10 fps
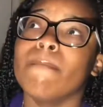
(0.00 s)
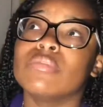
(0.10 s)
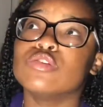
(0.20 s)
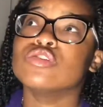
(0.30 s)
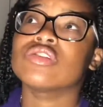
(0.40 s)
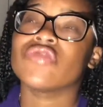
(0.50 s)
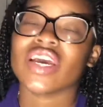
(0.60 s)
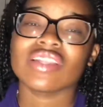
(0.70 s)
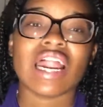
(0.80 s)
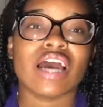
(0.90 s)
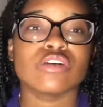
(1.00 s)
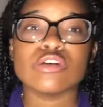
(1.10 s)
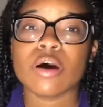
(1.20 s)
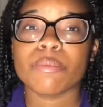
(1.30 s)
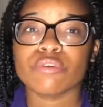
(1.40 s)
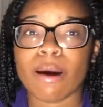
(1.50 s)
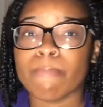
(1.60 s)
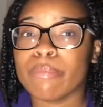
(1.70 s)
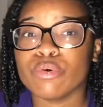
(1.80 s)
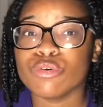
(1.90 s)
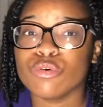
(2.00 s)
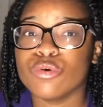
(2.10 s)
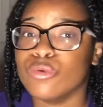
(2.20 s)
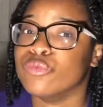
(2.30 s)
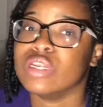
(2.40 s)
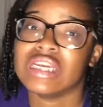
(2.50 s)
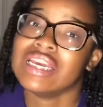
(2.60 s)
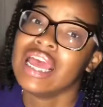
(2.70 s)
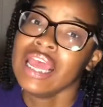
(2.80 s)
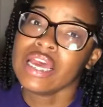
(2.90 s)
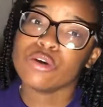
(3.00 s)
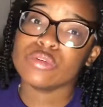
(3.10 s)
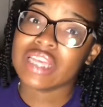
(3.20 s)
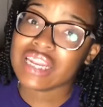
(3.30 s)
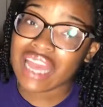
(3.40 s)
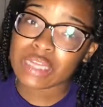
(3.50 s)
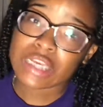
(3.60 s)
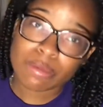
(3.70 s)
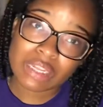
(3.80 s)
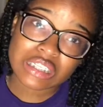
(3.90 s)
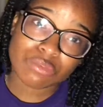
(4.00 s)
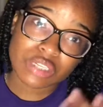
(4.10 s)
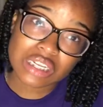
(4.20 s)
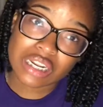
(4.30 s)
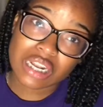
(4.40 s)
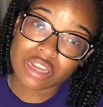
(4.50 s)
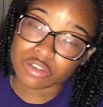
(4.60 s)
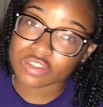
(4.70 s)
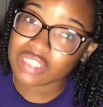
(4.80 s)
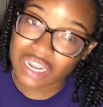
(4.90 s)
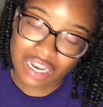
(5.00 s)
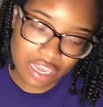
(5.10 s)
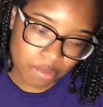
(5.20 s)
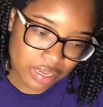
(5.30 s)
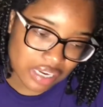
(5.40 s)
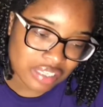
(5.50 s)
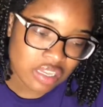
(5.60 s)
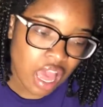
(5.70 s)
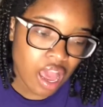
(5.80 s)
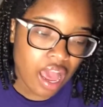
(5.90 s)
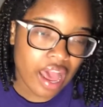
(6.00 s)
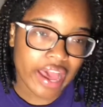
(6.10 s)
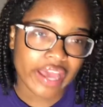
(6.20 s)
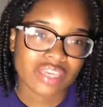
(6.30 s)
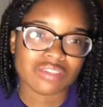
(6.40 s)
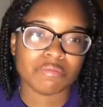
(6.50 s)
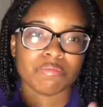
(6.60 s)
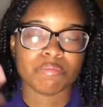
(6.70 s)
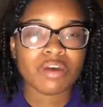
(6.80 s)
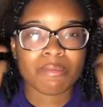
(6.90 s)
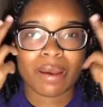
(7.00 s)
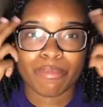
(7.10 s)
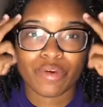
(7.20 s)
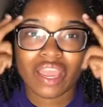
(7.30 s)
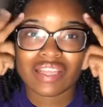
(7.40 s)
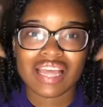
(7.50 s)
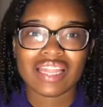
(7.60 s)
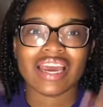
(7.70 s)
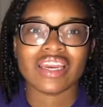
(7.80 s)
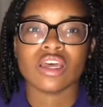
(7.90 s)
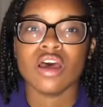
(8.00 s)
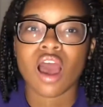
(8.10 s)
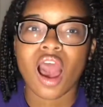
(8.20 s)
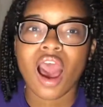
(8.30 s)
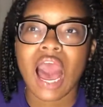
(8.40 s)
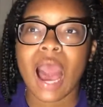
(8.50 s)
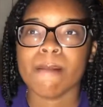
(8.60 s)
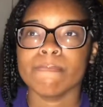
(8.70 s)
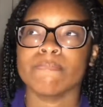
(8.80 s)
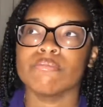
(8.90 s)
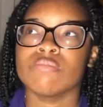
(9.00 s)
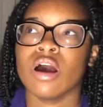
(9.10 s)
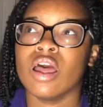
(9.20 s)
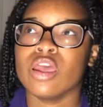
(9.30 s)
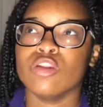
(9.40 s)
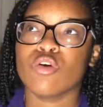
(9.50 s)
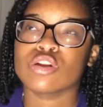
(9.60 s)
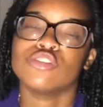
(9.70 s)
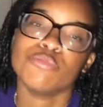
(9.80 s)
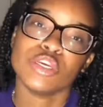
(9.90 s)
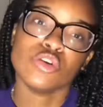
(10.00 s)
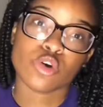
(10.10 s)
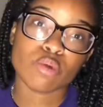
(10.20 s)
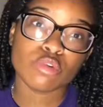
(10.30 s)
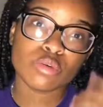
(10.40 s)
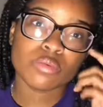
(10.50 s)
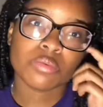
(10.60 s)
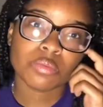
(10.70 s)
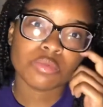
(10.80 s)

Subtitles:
Due to the fact that I grew up around people who didn't have diabetes and really didn't understand diabetes, I put in my brain that like, in order to be normal,